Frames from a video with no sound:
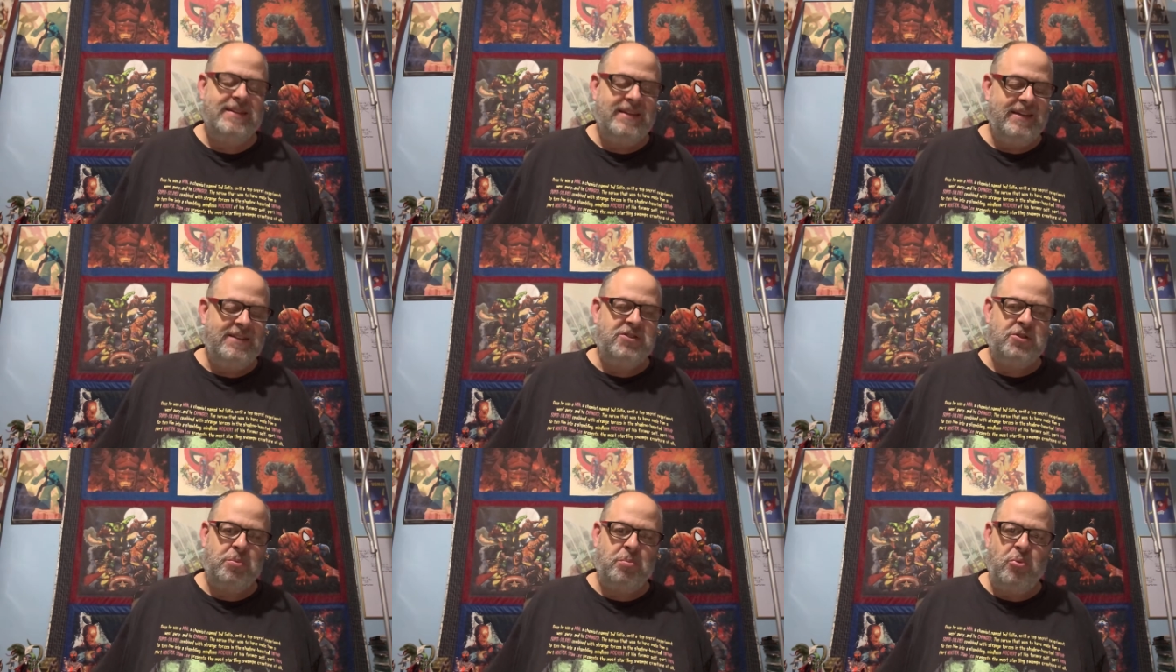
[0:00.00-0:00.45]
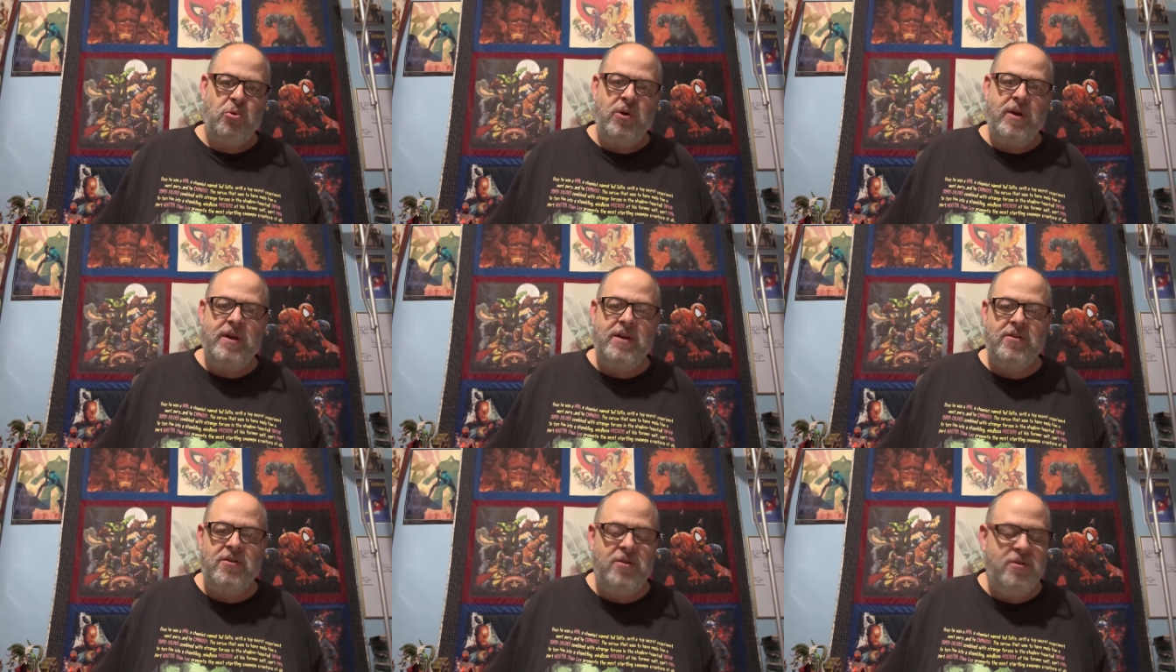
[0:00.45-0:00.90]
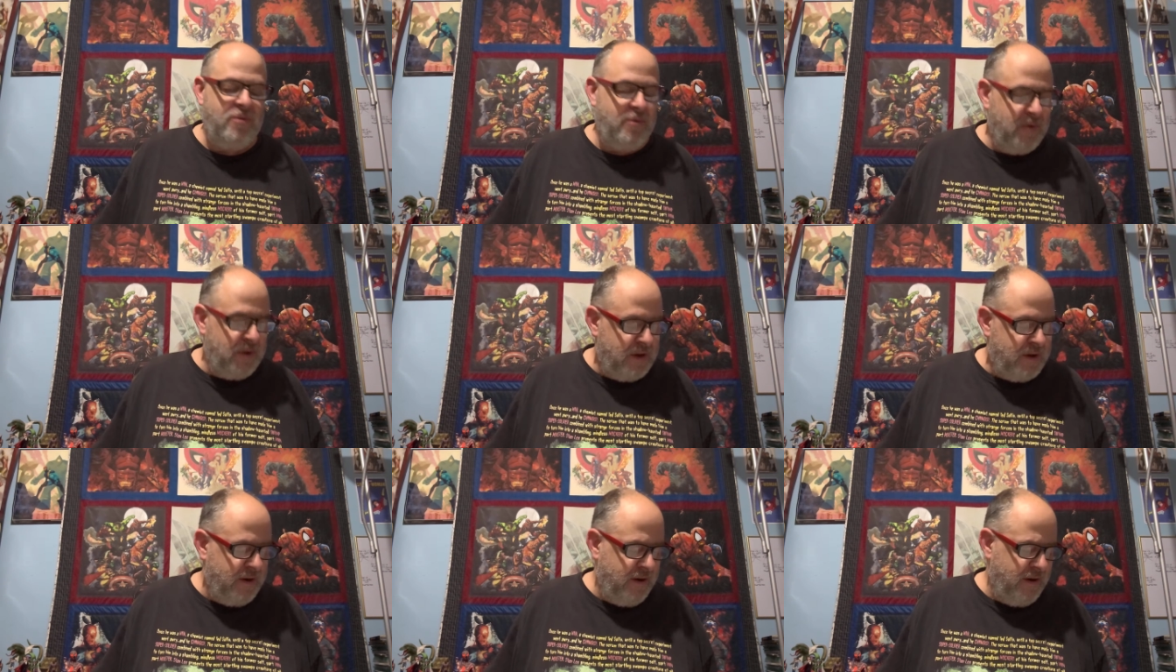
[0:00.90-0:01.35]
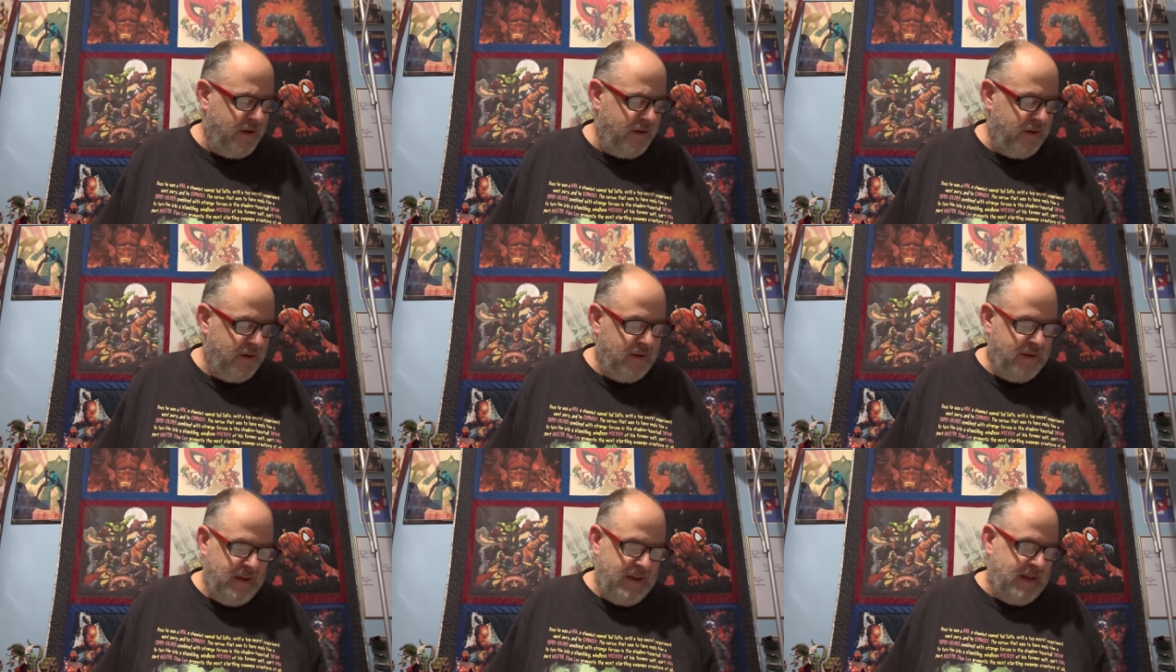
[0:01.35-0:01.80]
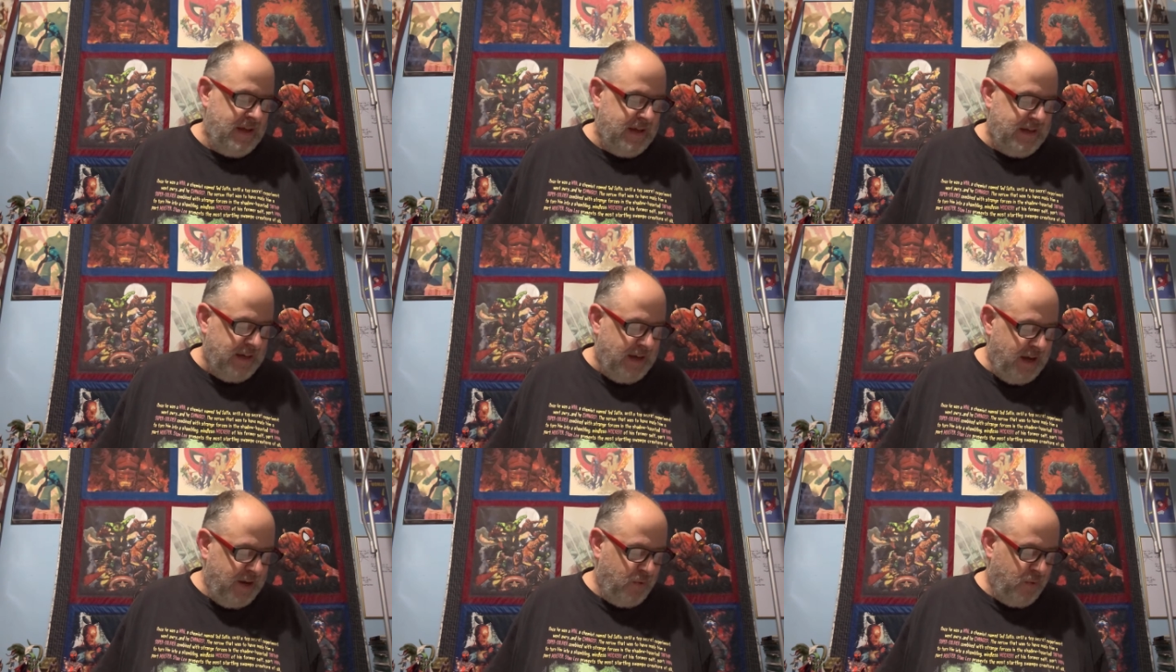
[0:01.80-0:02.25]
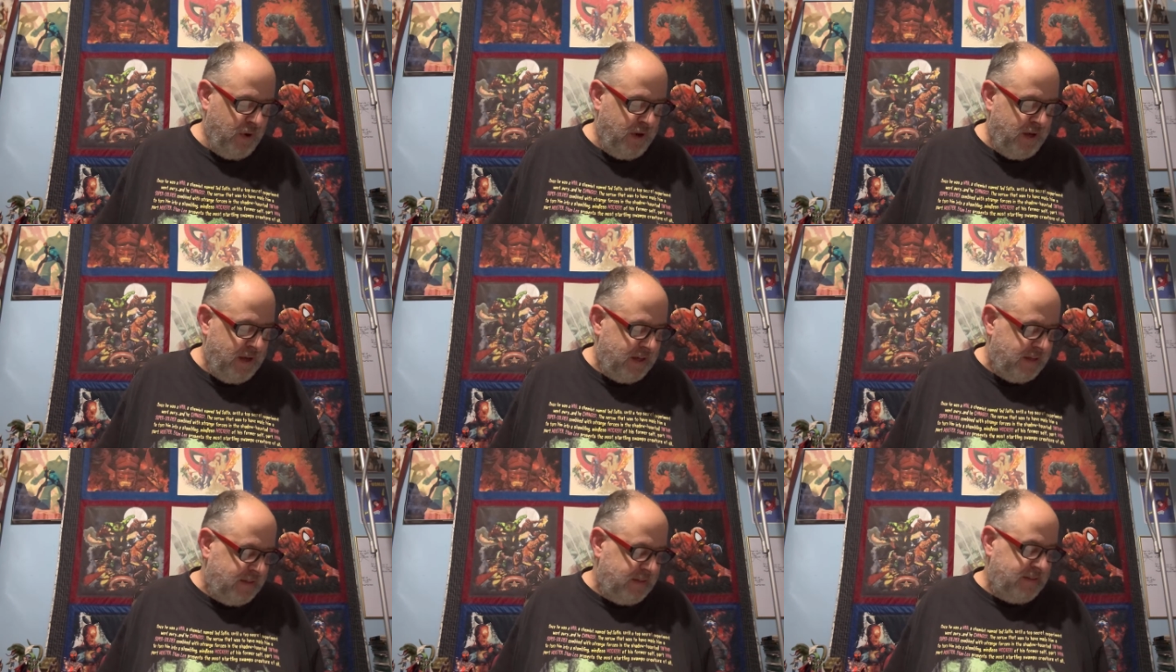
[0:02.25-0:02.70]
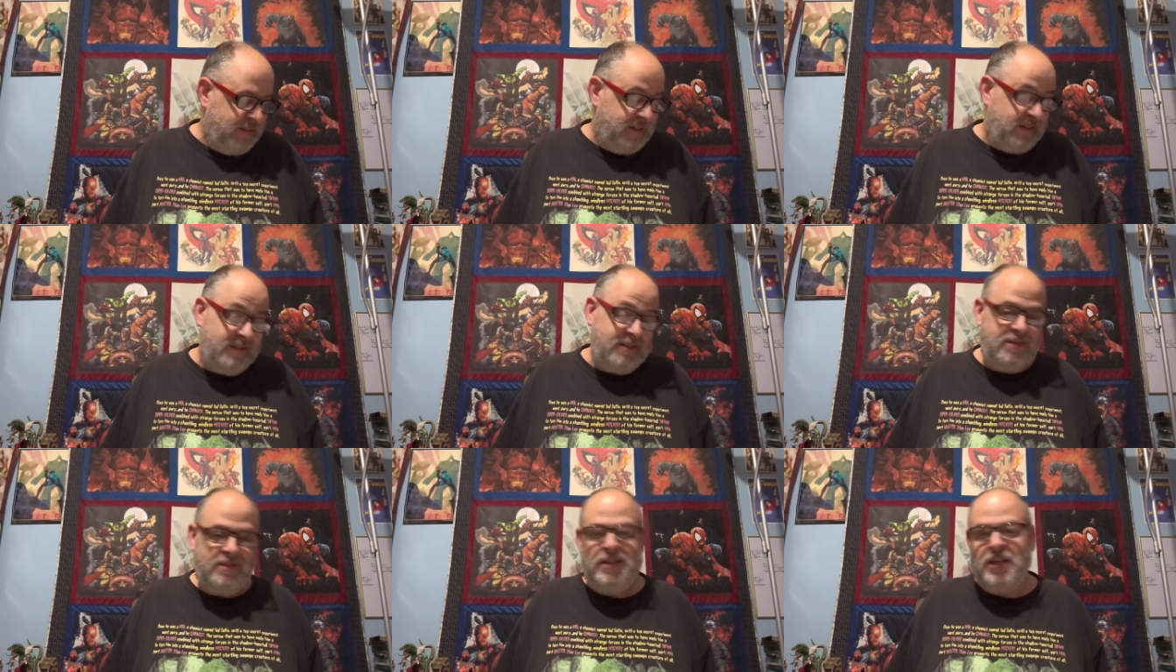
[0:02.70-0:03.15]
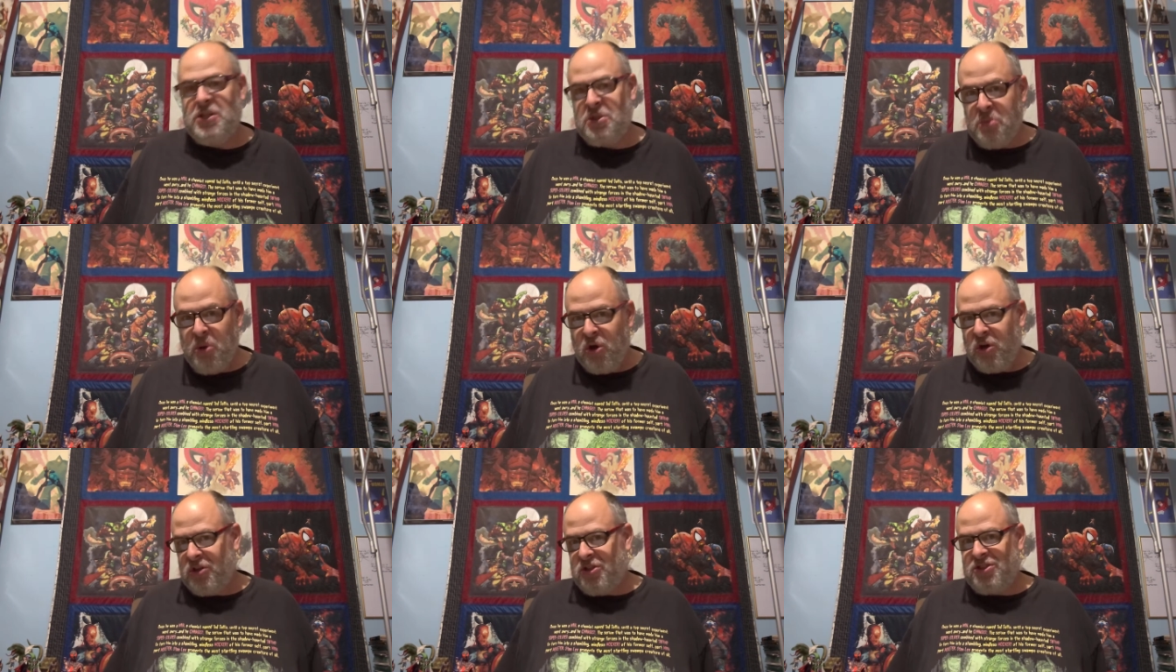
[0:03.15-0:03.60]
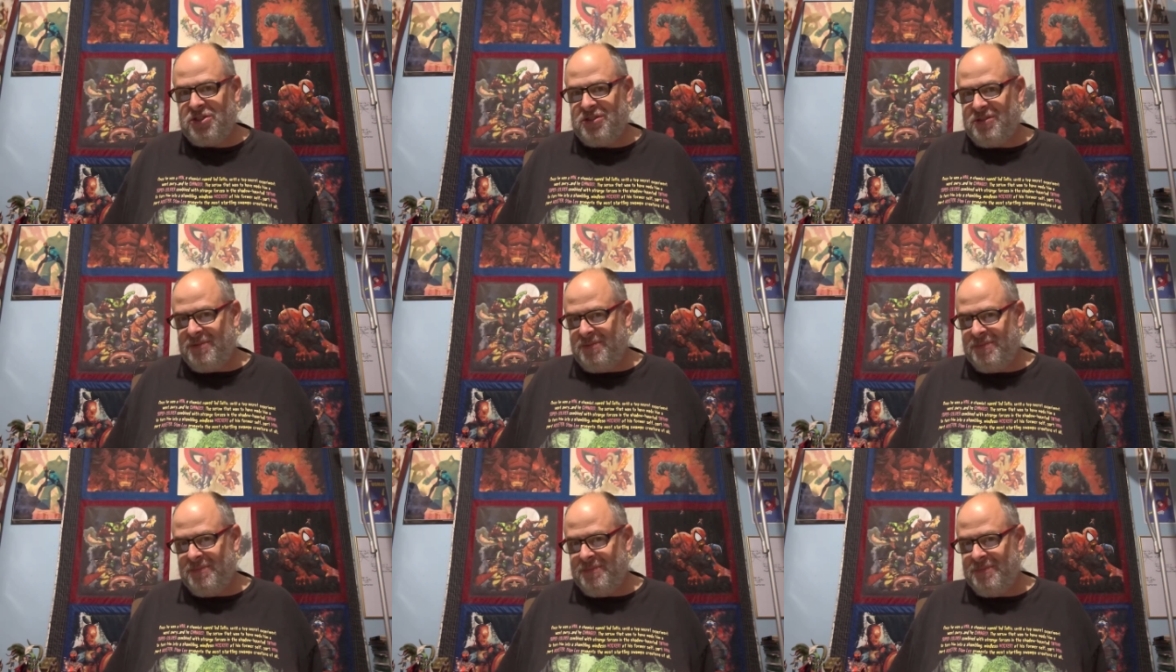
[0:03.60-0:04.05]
It's a brand new year, and I read six books.